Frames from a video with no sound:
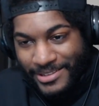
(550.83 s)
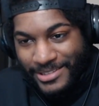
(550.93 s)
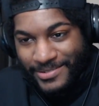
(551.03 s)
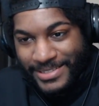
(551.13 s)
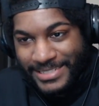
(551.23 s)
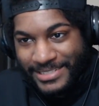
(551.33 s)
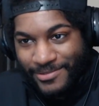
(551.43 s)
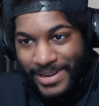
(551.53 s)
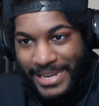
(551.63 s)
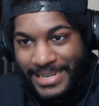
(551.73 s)
you know the
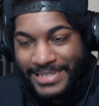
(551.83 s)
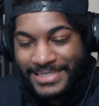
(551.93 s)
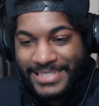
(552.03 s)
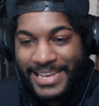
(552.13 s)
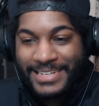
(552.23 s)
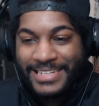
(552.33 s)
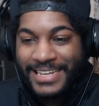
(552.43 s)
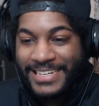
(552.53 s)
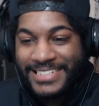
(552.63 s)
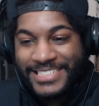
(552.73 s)
reason why he attacked
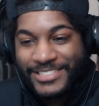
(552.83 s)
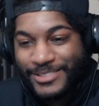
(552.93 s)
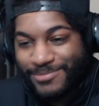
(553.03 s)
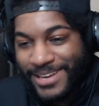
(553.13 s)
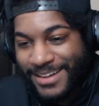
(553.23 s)
Keiichi is